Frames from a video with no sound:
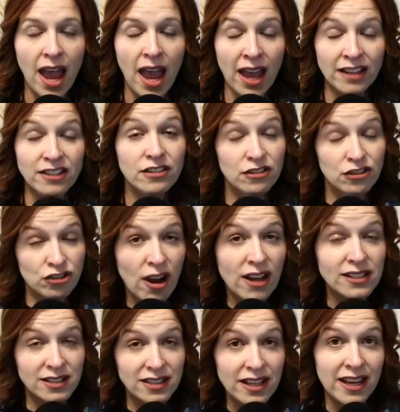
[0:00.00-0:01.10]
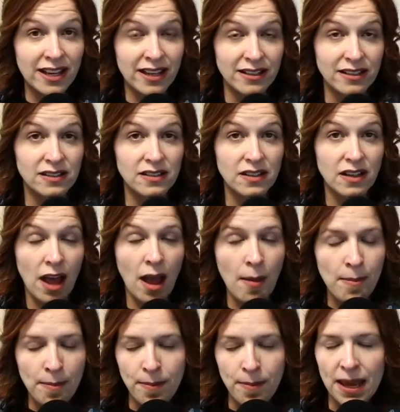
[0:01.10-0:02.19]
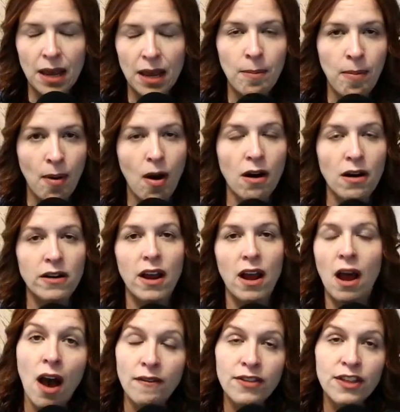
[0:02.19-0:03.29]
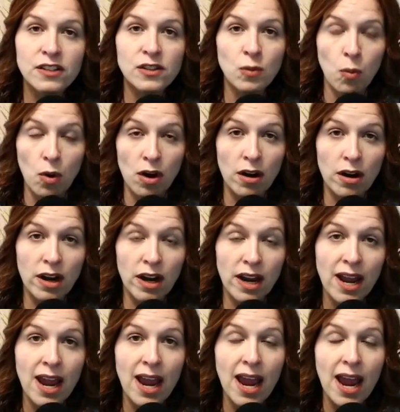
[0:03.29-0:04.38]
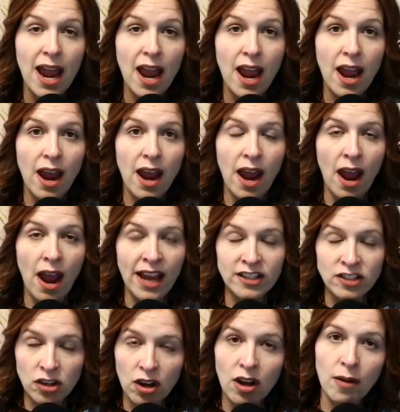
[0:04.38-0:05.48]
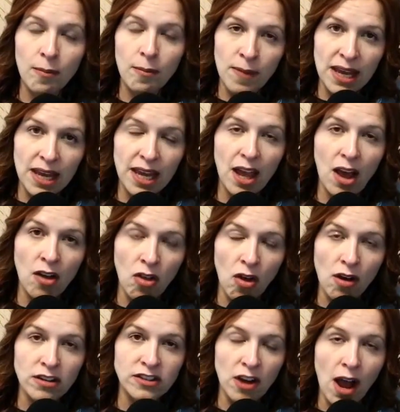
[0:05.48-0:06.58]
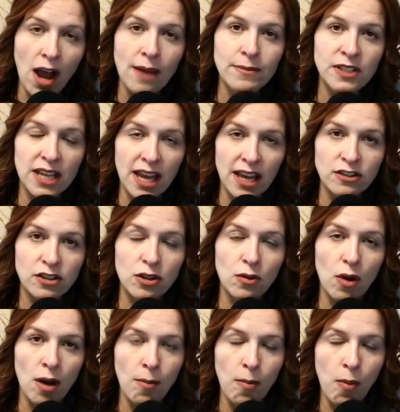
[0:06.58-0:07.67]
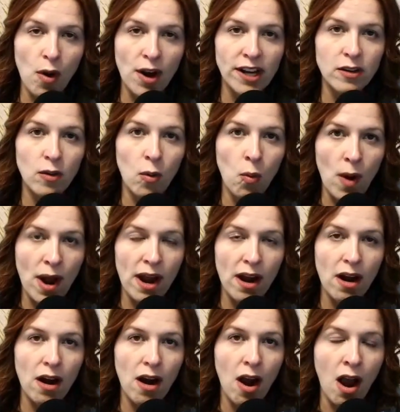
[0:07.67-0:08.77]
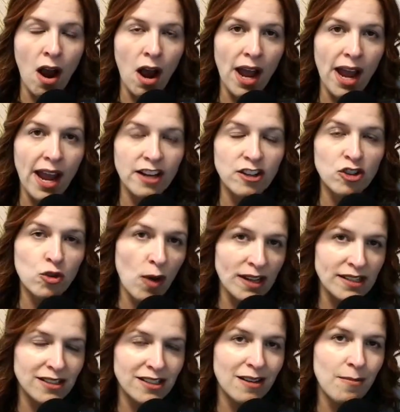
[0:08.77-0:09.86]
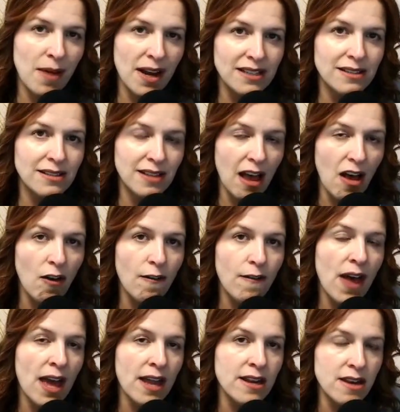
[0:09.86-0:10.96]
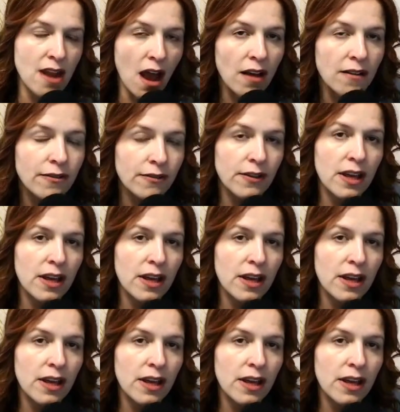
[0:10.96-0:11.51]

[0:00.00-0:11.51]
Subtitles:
And trust is a big part of this work. It took me a long time to get to a point where I trusted myself enough